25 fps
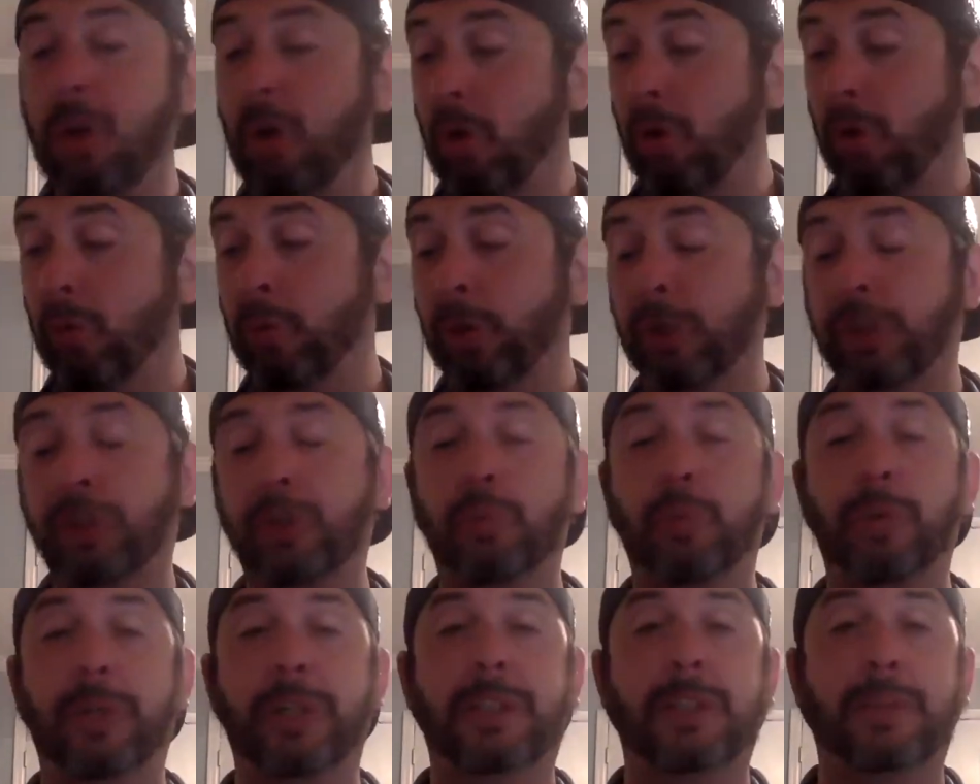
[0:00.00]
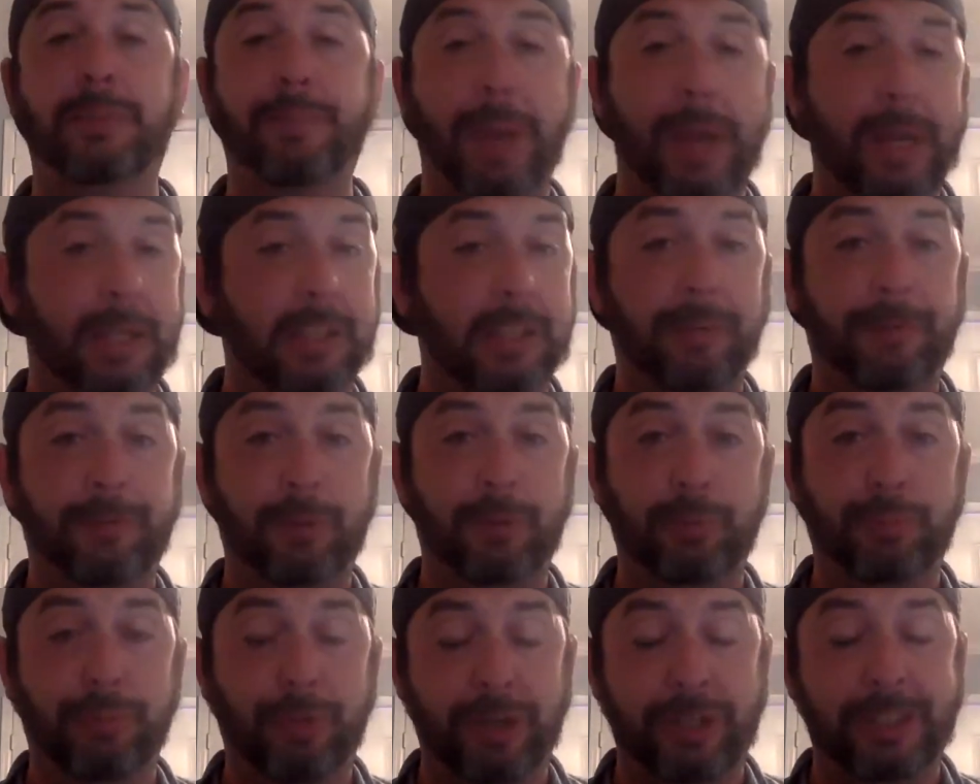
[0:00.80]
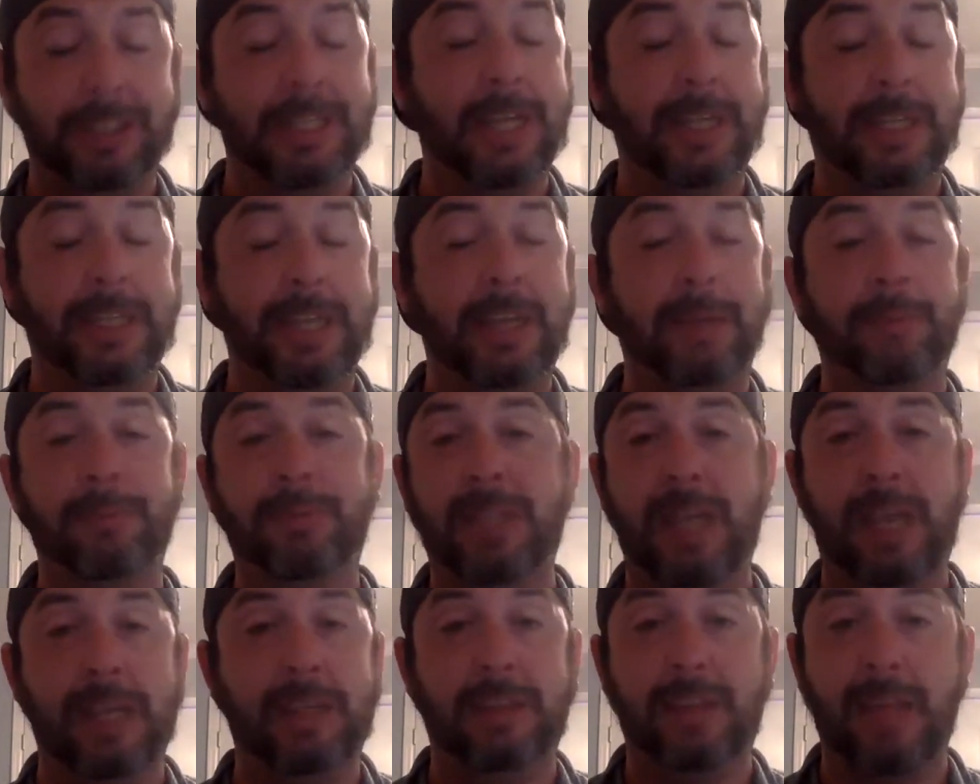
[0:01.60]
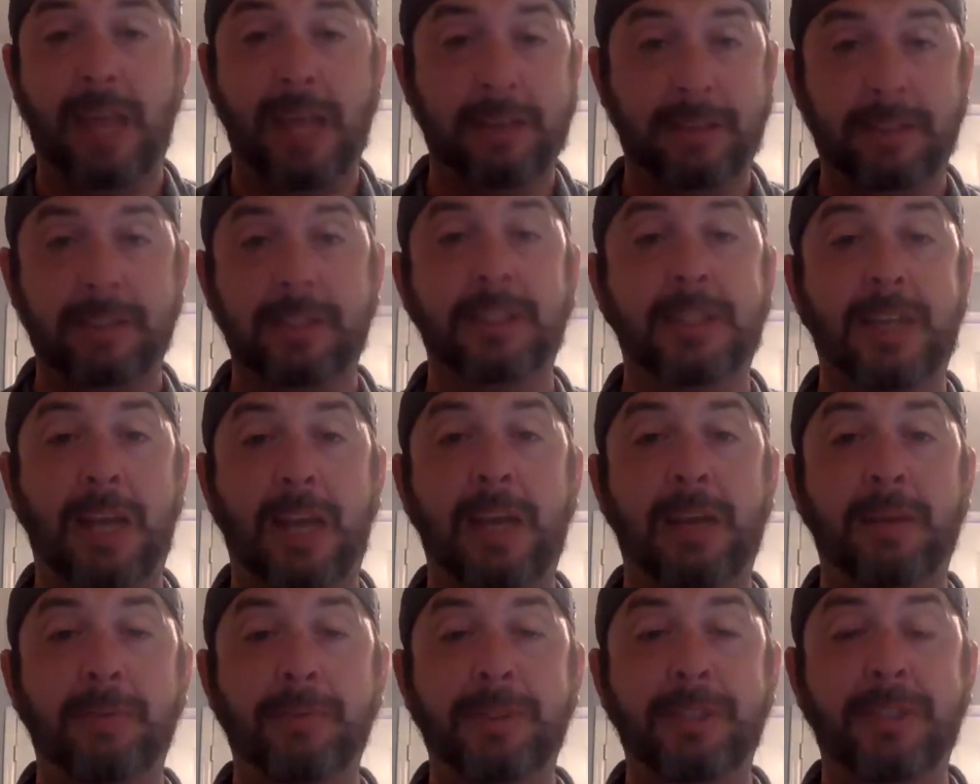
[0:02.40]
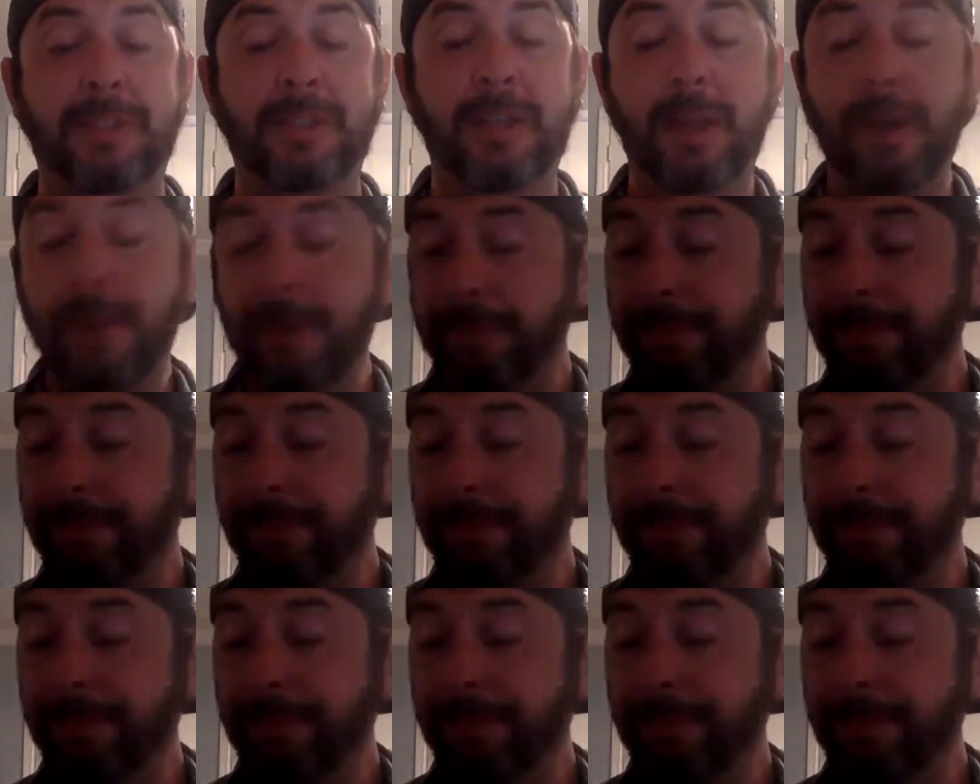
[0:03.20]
or what you would expect if you played that game 10,000 times,